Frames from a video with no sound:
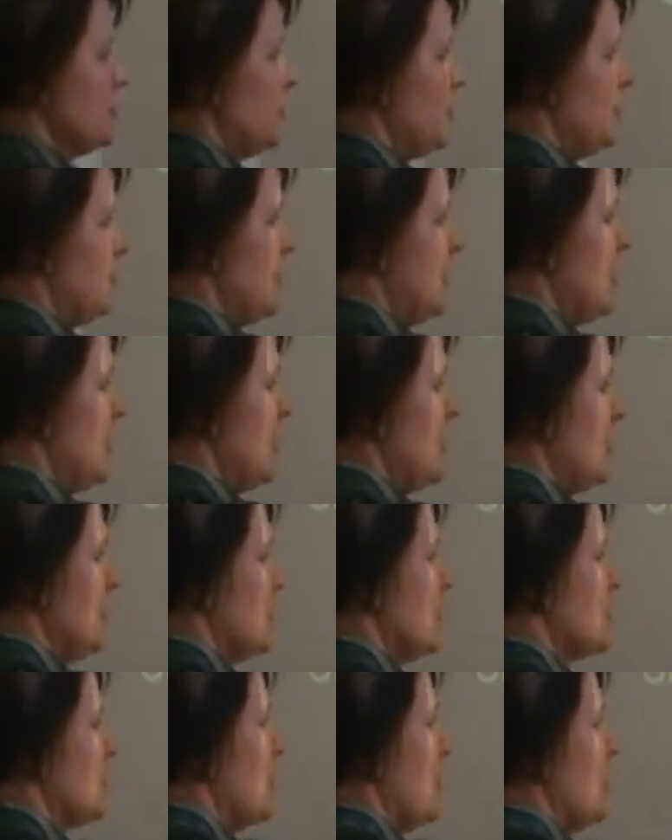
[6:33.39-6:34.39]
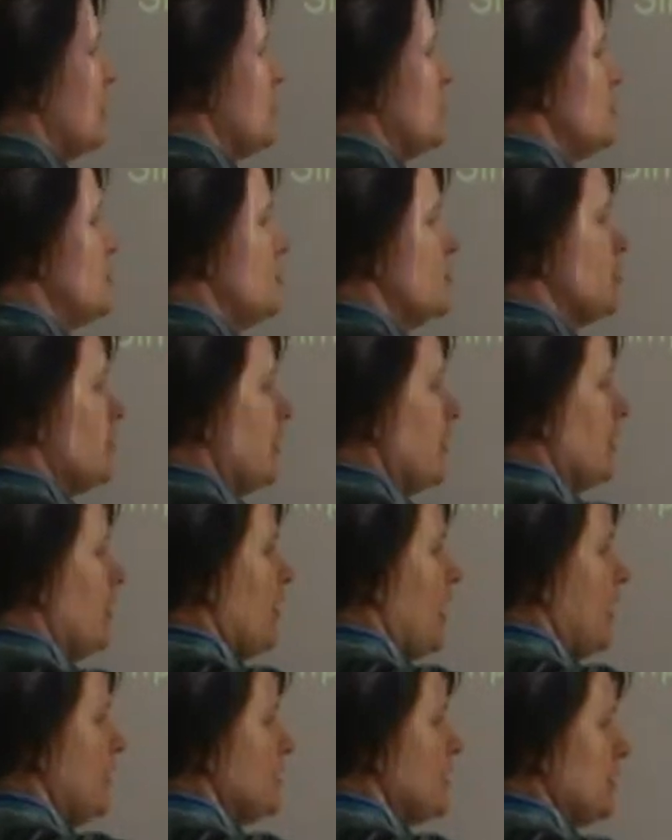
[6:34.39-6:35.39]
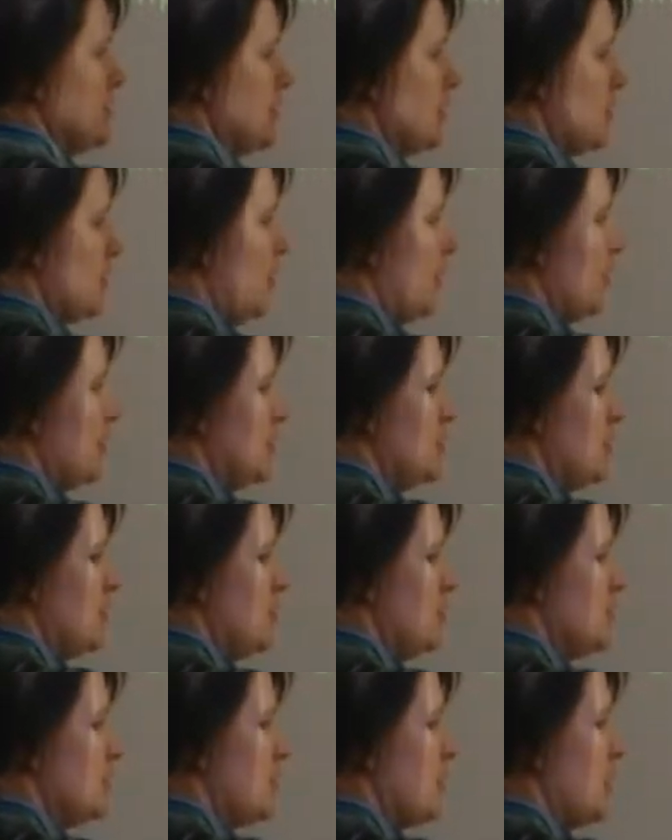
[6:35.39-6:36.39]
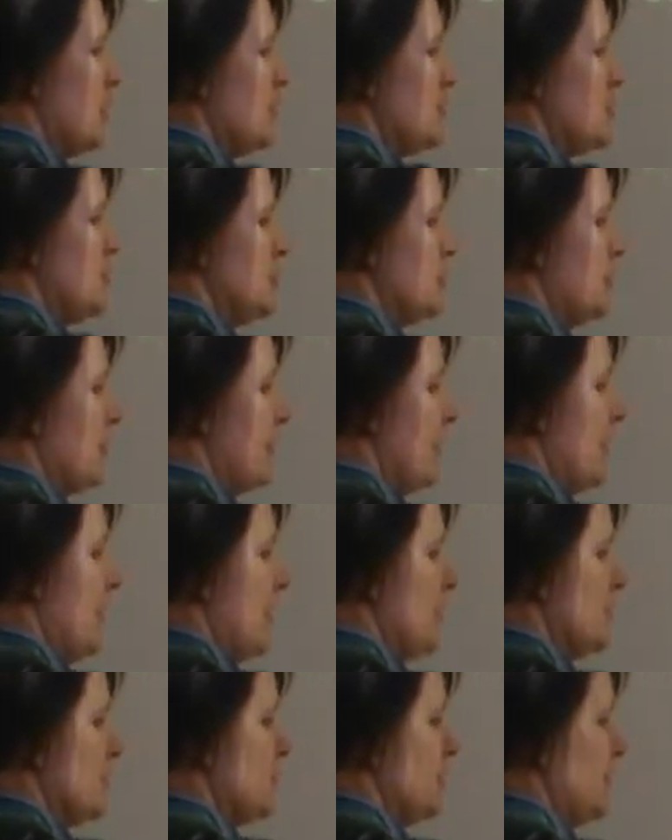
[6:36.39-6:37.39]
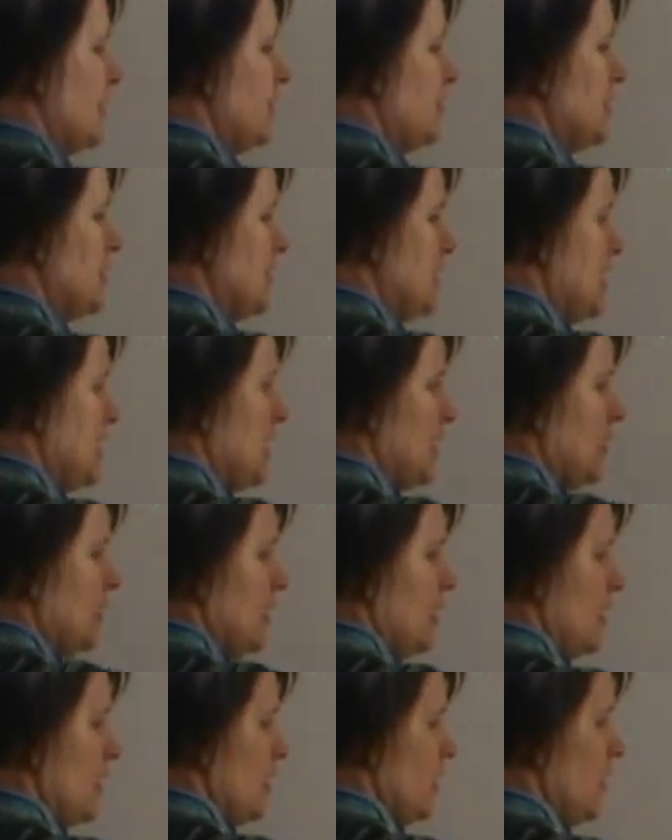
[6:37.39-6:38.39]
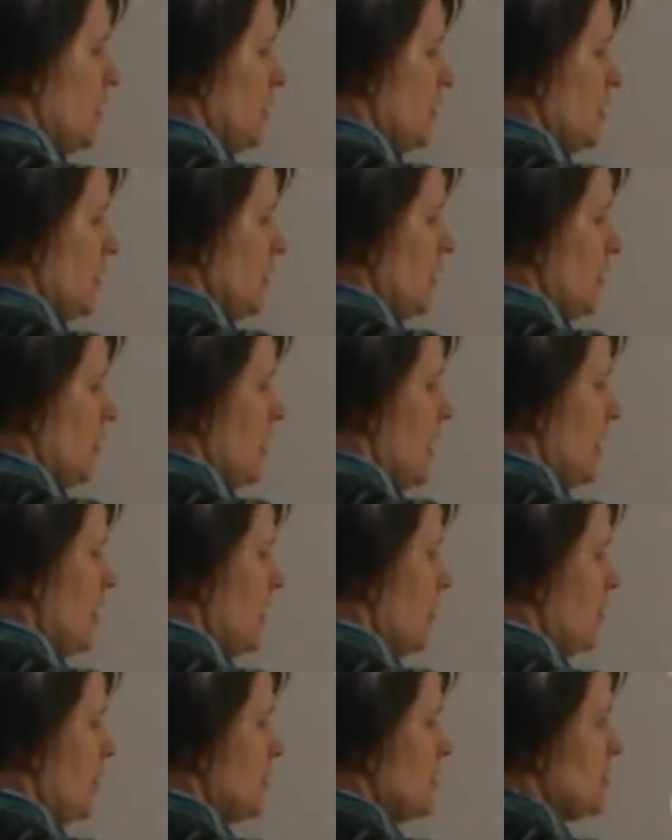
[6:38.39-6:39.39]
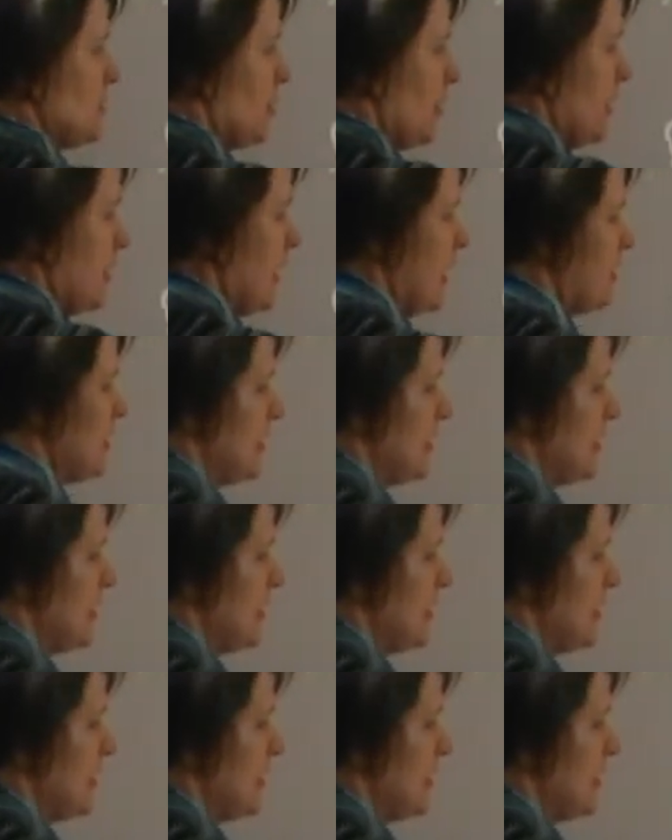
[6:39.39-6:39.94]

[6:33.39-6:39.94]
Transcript: would be the square root of 225 times the square root of 2. Square root of 225 is 15. And then we just bring that